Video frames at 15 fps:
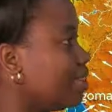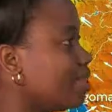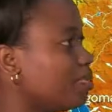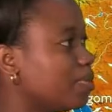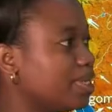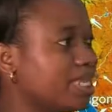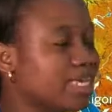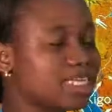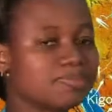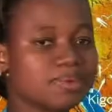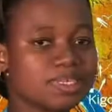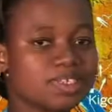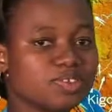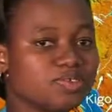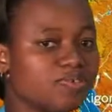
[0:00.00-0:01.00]
the wind are
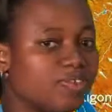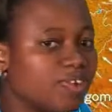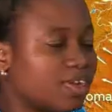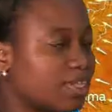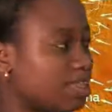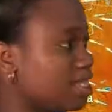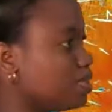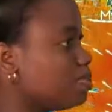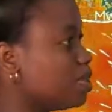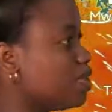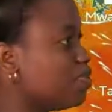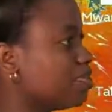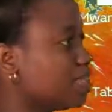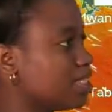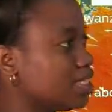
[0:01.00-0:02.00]
expected to flow at the speed of
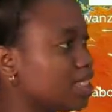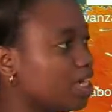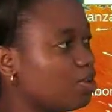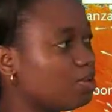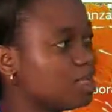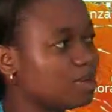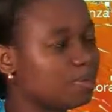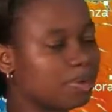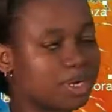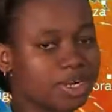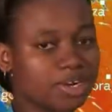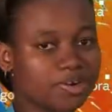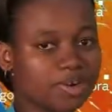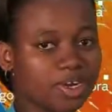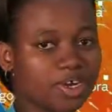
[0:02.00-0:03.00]
30 km per
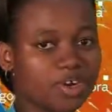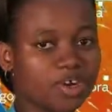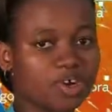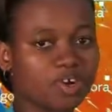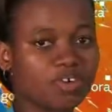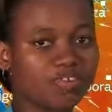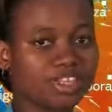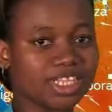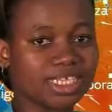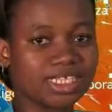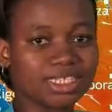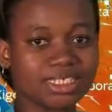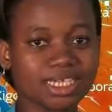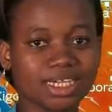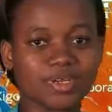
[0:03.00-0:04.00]
hour over the
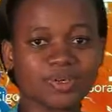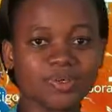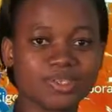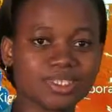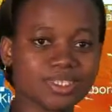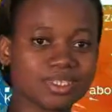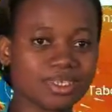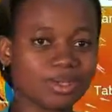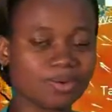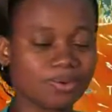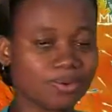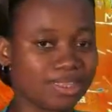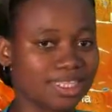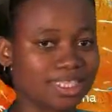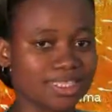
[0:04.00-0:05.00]
entire coast,
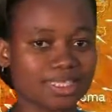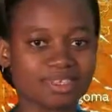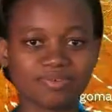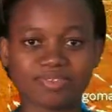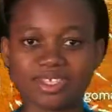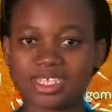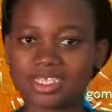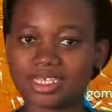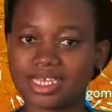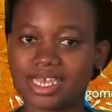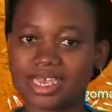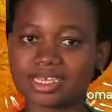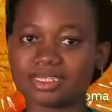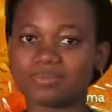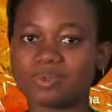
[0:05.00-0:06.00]
while the state of the sea are
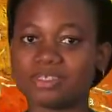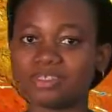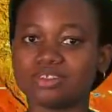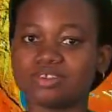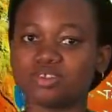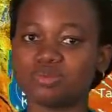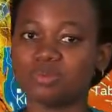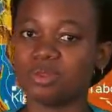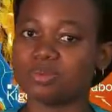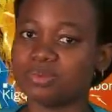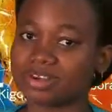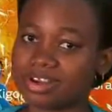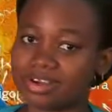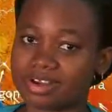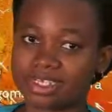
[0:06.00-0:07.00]
expected to be
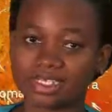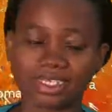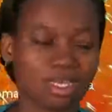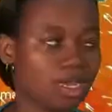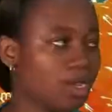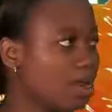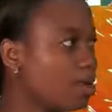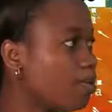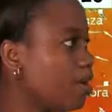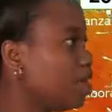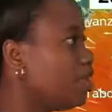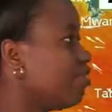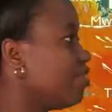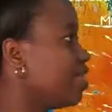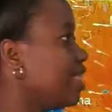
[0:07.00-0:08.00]
moderate. While
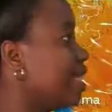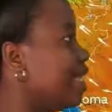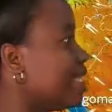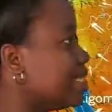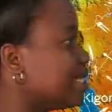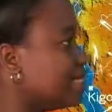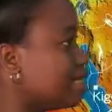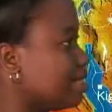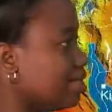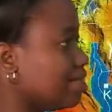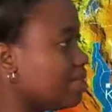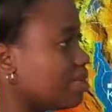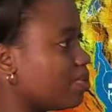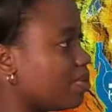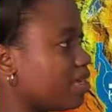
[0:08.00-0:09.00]
over the lakes,
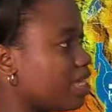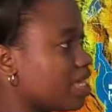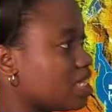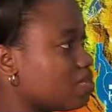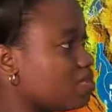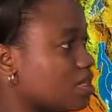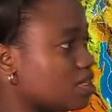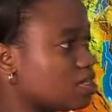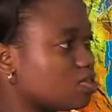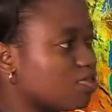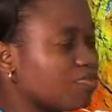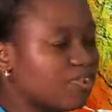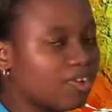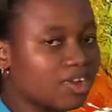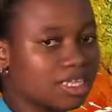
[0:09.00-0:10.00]
the wind are expected to
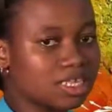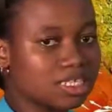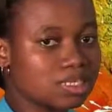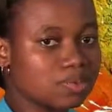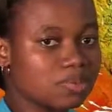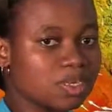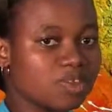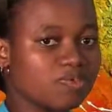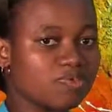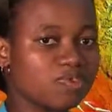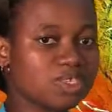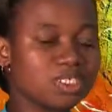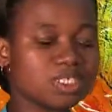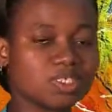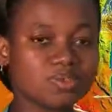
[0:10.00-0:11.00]
flow at the speed of
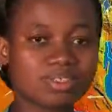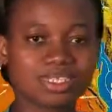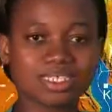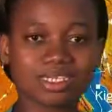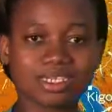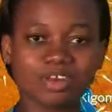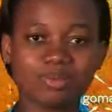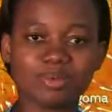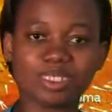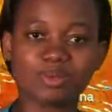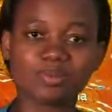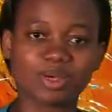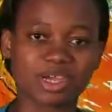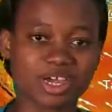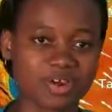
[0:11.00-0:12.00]
20 to 30 km
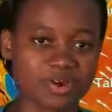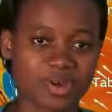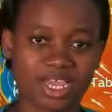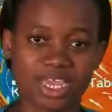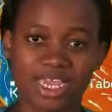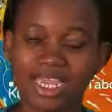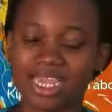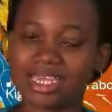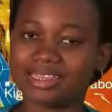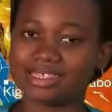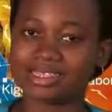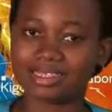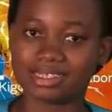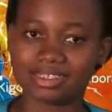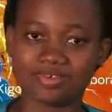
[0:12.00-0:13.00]
per hour and the
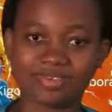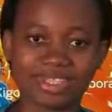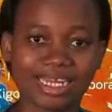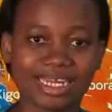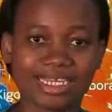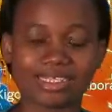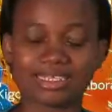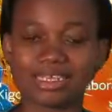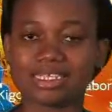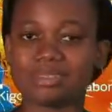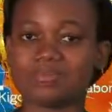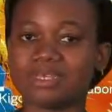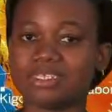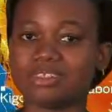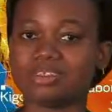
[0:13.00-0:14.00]
state of the lakes are
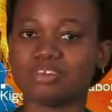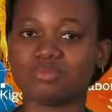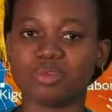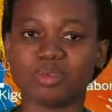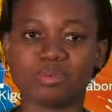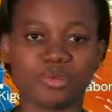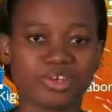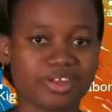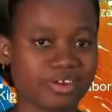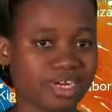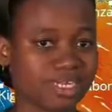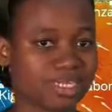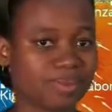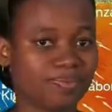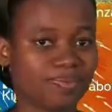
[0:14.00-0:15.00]
expected to be moderate.
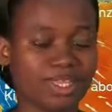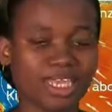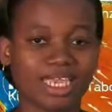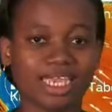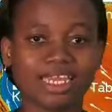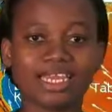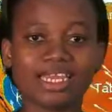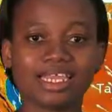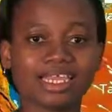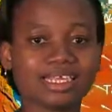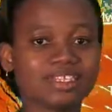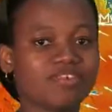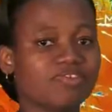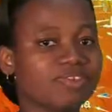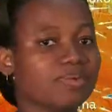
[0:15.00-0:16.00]
And in case
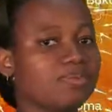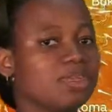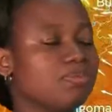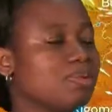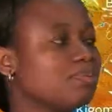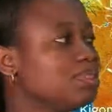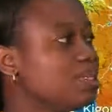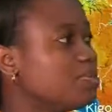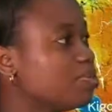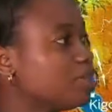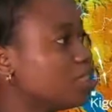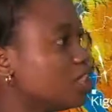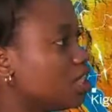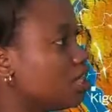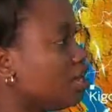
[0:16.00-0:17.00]
of the minimum
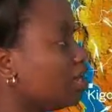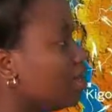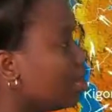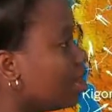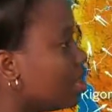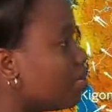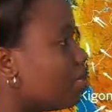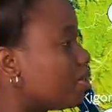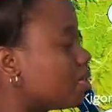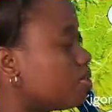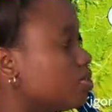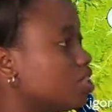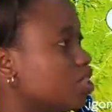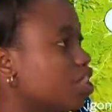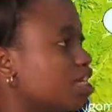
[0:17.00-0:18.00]
temperature, the
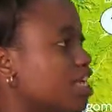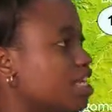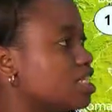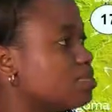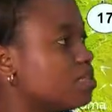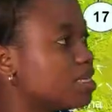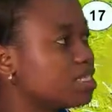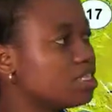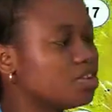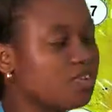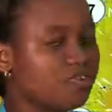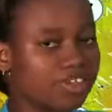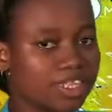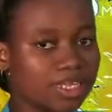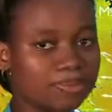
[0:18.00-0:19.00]
conditions are expected
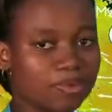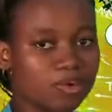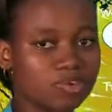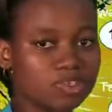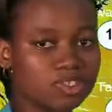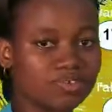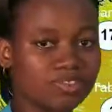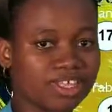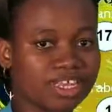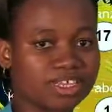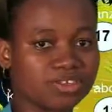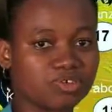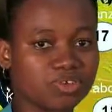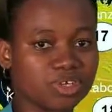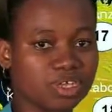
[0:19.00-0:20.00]
over the coast of the
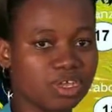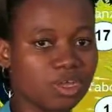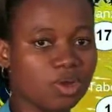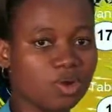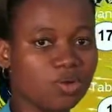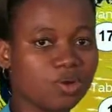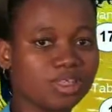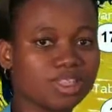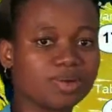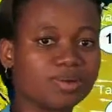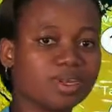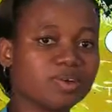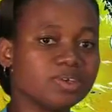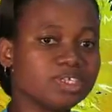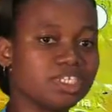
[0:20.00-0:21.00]
country, the
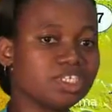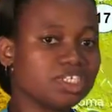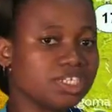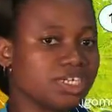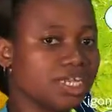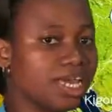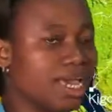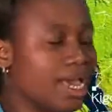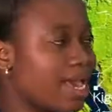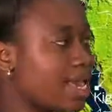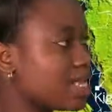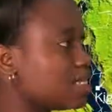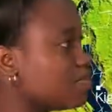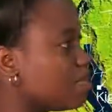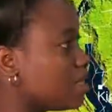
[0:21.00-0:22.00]
cooler condition are
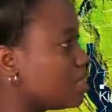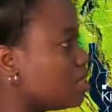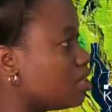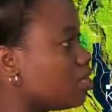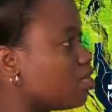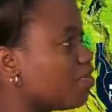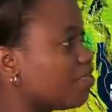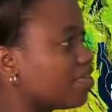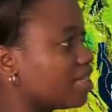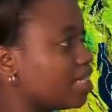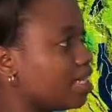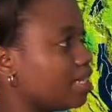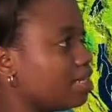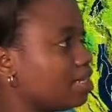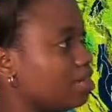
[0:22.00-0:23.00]
expected over
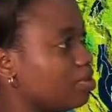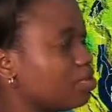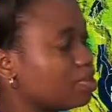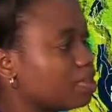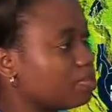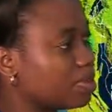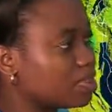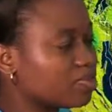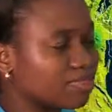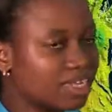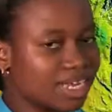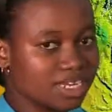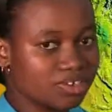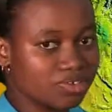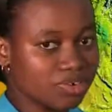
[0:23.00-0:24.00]
the northern part of the
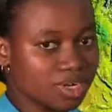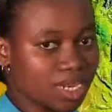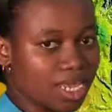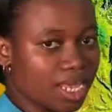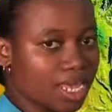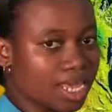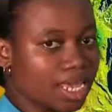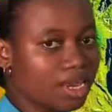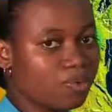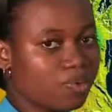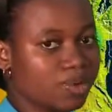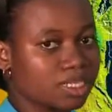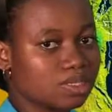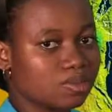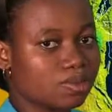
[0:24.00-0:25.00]
country and
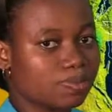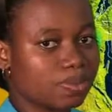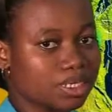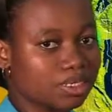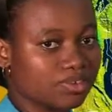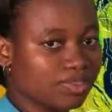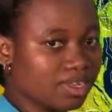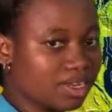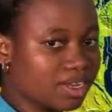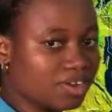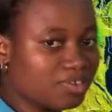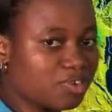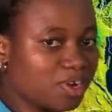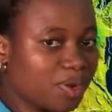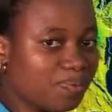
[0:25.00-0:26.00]
west part of the
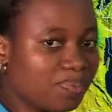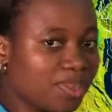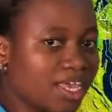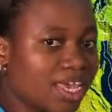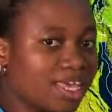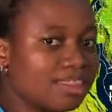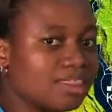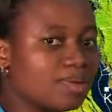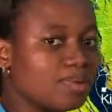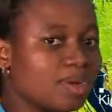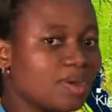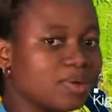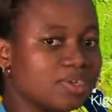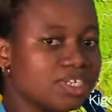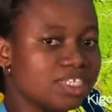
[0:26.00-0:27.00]
country, and the cooler
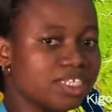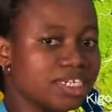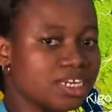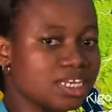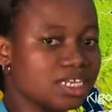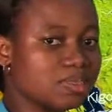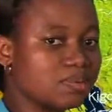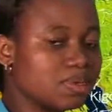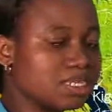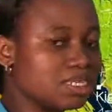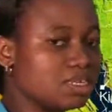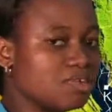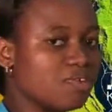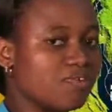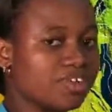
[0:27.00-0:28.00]
condition are
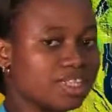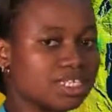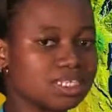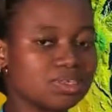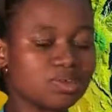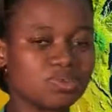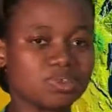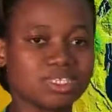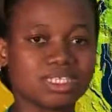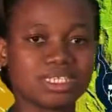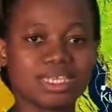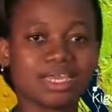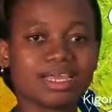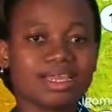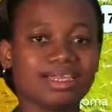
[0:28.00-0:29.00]
expected over the southwestern
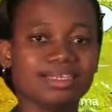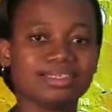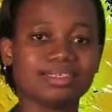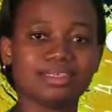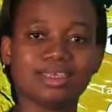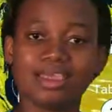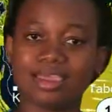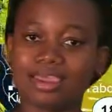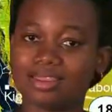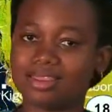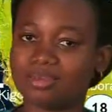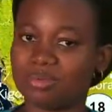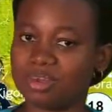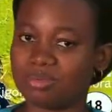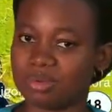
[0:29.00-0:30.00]
highlands, and the
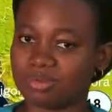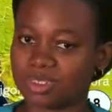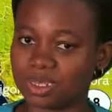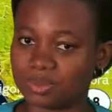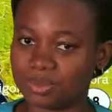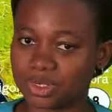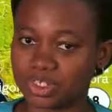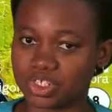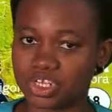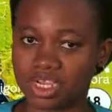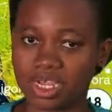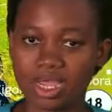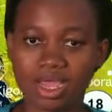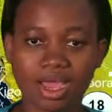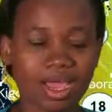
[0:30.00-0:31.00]
minimum temperature
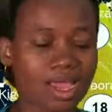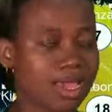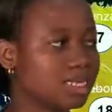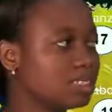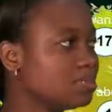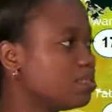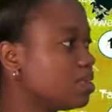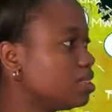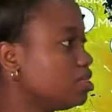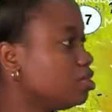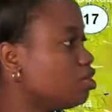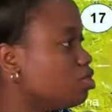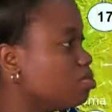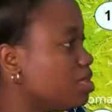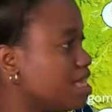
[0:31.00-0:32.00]
are expected
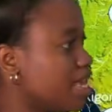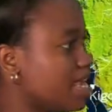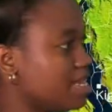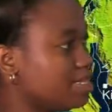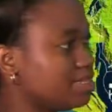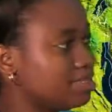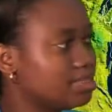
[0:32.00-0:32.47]
to be 8